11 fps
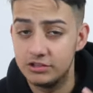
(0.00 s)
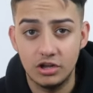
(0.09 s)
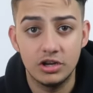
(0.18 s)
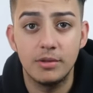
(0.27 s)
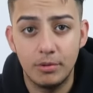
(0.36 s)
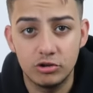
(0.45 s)
and
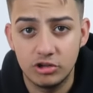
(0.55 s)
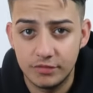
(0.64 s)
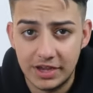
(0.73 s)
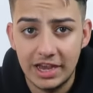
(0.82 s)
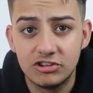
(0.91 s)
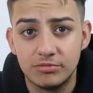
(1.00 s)
turn that post
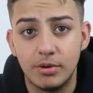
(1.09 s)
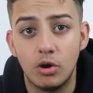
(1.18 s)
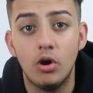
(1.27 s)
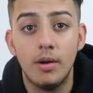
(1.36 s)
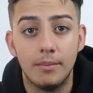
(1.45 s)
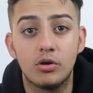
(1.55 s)
notification
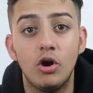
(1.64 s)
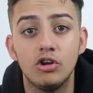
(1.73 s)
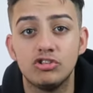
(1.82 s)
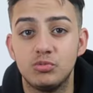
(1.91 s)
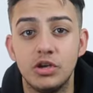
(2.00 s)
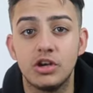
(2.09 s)
bell,
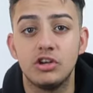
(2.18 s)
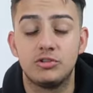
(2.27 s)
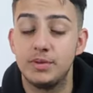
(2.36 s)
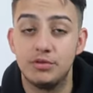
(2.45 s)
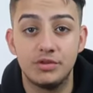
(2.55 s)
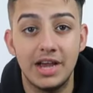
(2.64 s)
because we are going to
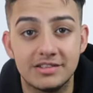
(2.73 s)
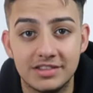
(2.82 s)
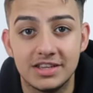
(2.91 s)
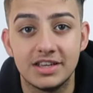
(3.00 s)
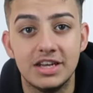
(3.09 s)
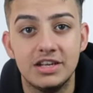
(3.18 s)
be
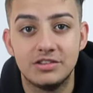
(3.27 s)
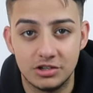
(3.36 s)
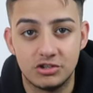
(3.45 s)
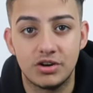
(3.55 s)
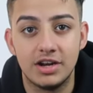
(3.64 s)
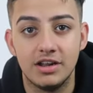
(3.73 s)
reacting to
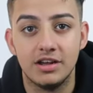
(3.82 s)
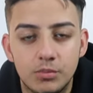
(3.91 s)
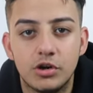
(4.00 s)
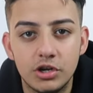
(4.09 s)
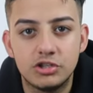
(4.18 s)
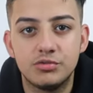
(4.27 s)
the trailer.
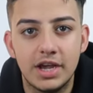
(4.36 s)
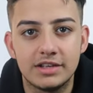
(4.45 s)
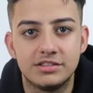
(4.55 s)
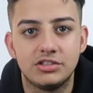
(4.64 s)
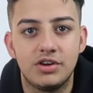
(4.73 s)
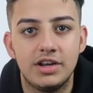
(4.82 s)
We're going to
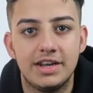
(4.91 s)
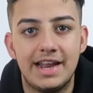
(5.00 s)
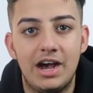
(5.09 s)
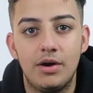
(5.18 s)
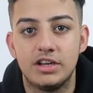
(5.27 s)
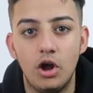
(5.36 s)
react to the trailer
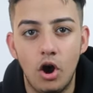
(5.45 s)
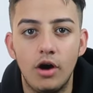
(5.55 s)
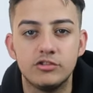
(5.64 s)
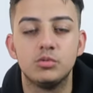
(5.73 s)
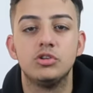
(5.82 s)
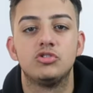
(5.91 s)
now, and then
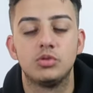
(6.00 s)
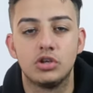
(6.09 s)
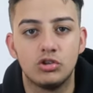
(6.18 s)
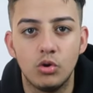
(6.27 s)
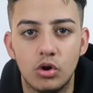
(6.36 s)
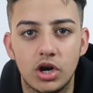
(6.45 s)
afterwards we're
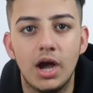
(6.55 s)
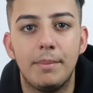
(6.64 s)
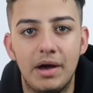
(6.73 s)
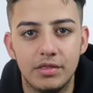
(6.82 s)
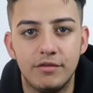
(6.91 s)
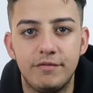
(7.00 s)
going to talk
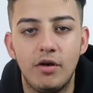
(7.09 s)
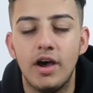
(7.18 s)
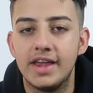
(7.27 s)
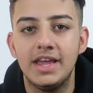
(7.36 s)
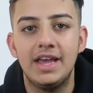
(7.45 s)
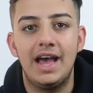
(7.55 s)
about the
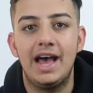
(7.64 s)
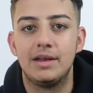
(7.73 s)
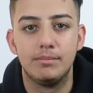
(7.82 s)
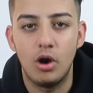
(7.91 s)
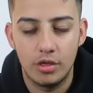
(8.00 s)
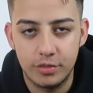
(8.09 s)
fight
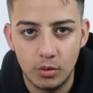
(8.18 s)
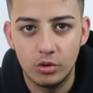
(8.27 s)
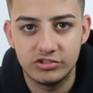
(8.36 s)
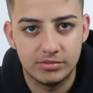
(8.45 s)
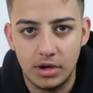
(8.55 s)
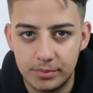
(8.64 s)
and my
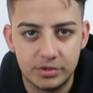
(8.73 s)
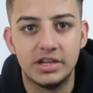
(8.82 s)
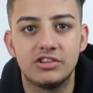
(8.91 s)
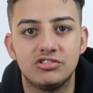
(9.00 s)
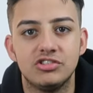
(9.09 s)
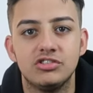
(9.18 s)
thoughts and my
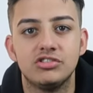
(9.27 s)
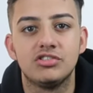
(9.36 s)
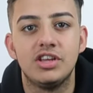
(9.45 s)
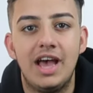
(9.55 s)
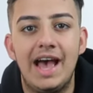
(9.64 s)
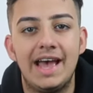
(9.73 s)

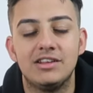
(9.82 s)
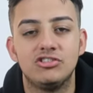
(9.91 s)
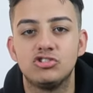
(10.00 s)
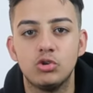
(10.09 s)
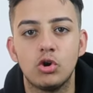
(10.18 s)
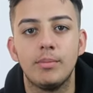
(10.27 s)
predictions, and
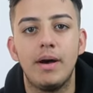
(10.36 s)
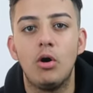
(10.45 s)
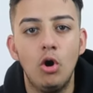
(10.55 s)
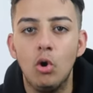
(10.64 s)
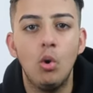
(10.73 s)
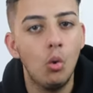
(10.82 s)
just talk
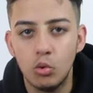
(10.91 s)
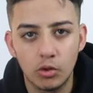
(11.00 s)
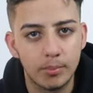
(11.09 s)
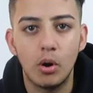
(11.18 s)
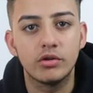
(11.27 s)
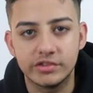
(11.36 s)
about all
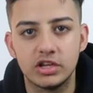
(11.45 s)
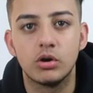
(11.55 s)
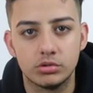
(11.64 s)
the boxing